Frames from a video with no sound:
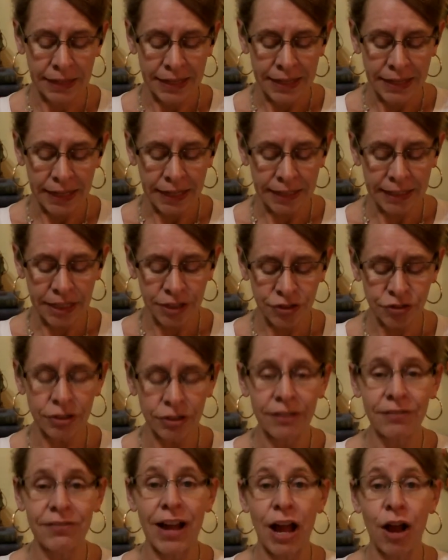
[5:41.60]
And
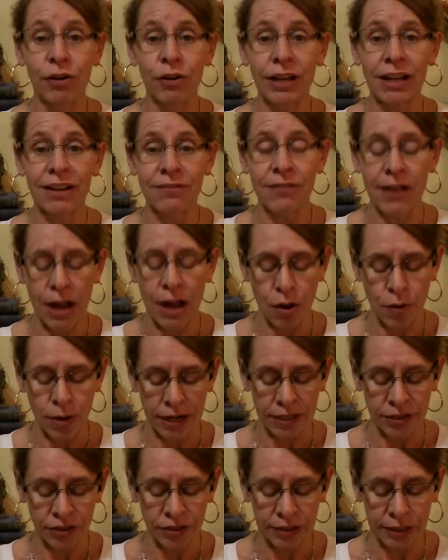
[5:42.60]
Israel vowed a vow
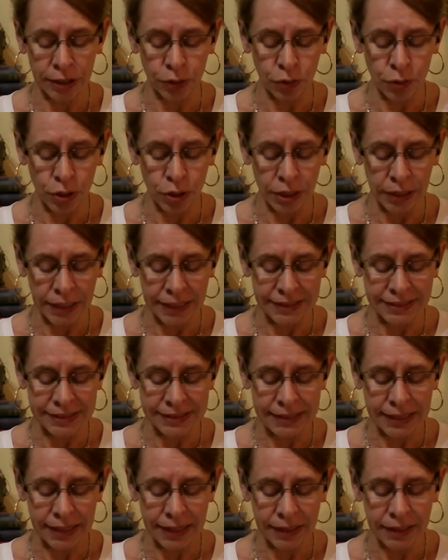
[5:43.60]
unto the Lord, and
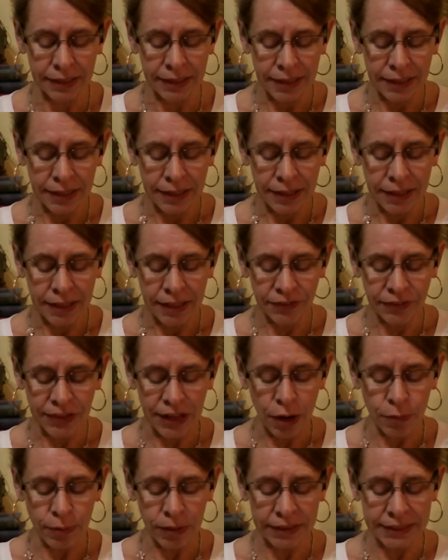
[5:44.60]
said, If
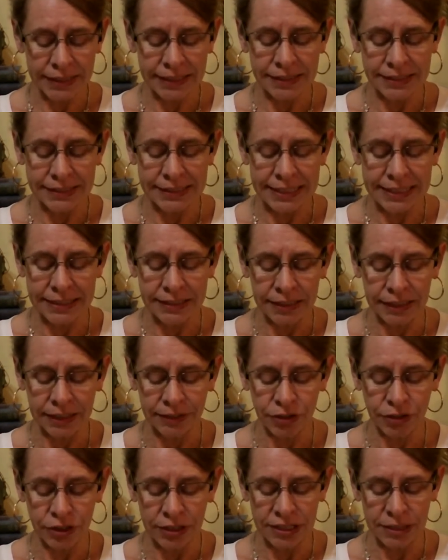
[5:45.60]
thou wilt indeed
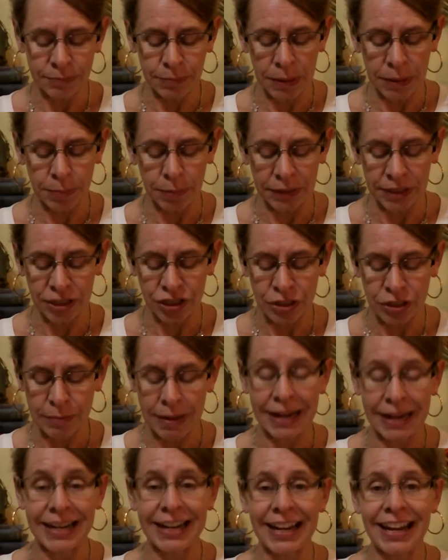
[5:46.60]
deliver this people into
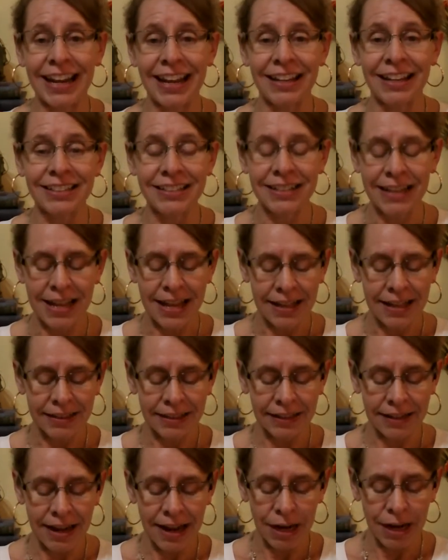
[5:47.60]
my hand,
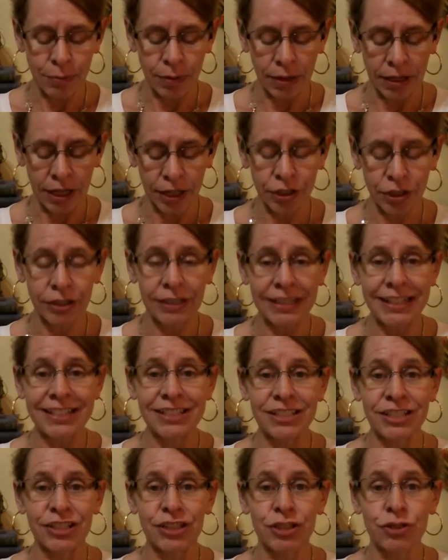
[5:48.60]
then I will utterly
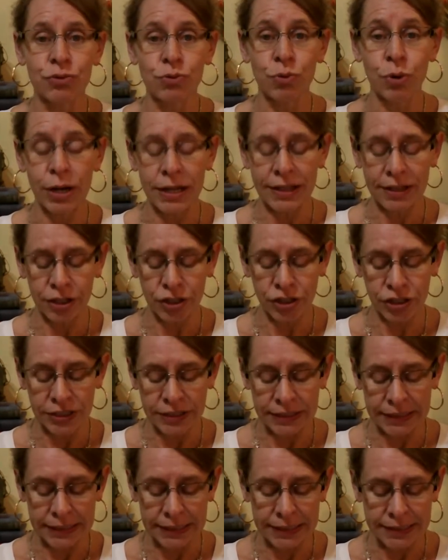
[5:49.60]
destroy their
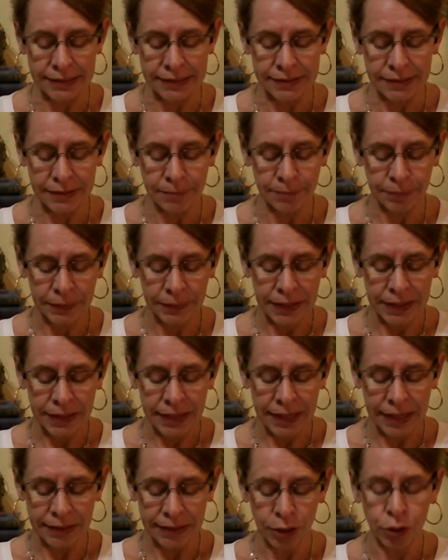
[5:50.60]
cities.
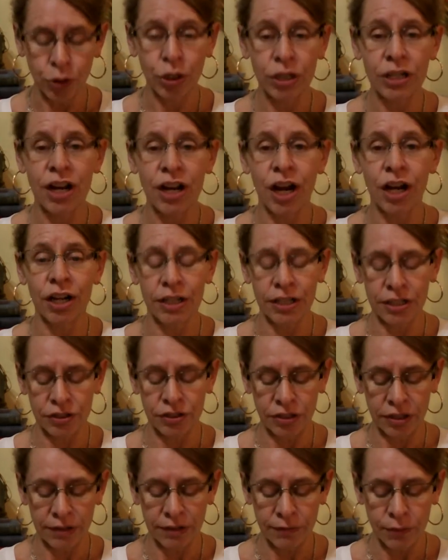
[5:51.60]
And the Lord hearkened
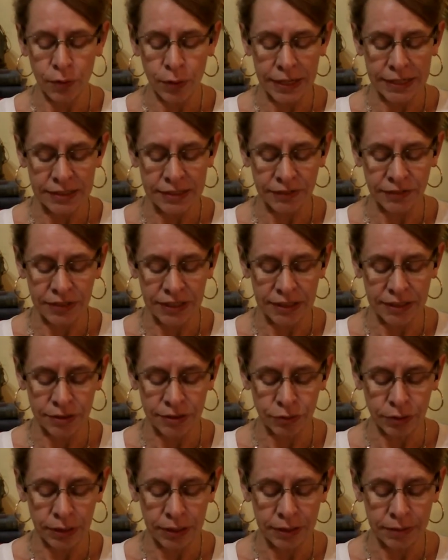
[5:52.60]
to the voice of
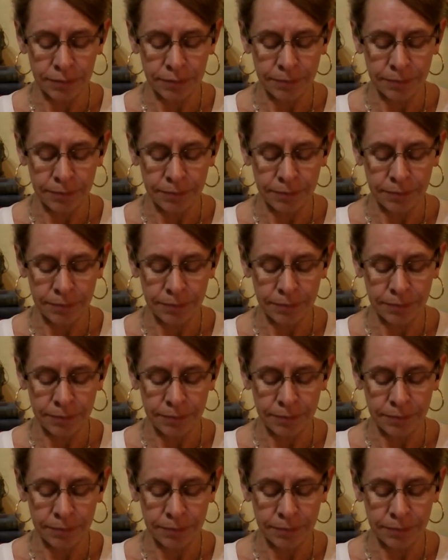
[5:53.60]
Israel,